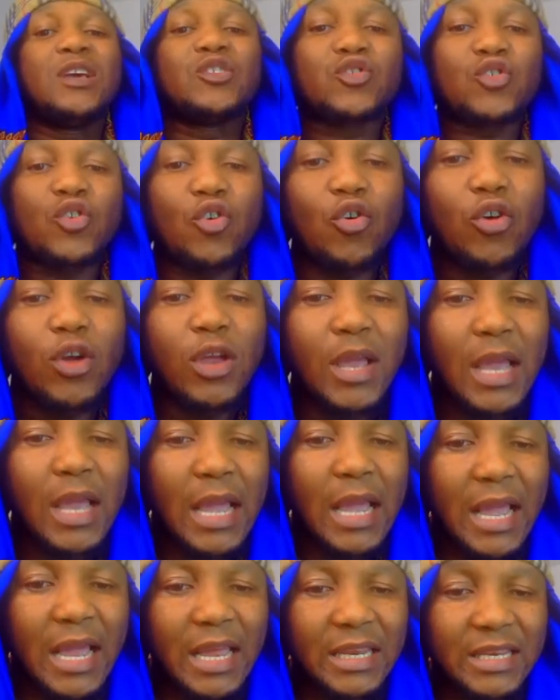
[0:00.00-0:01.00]
So
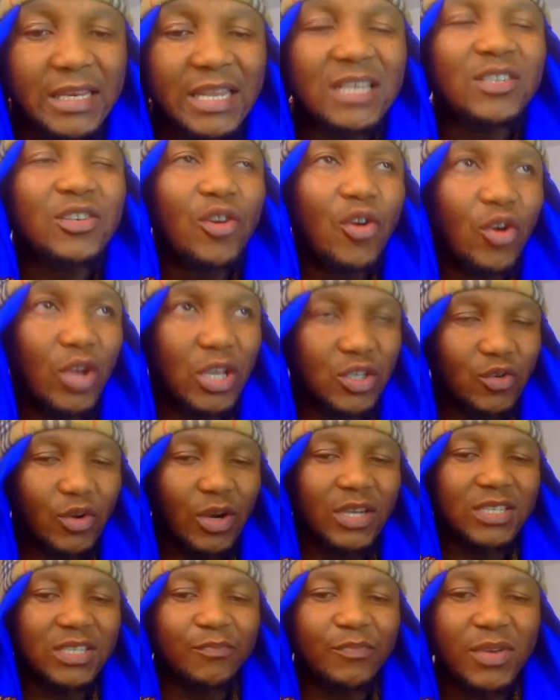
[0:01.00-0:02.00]
this log is going
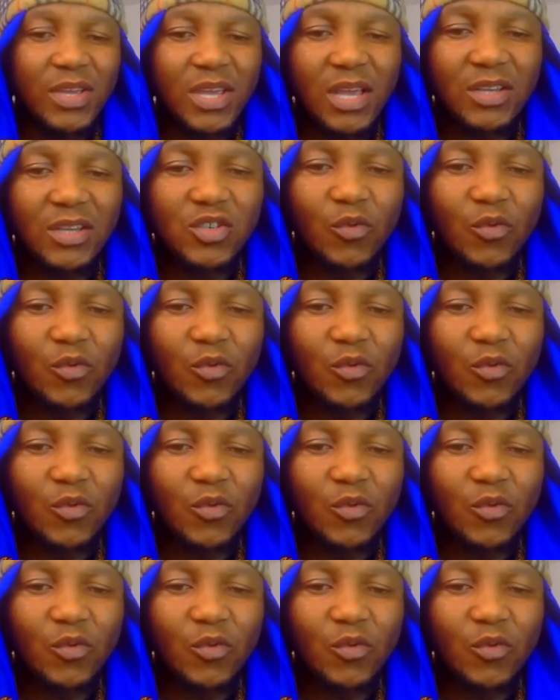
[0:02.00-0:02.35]
to disappear.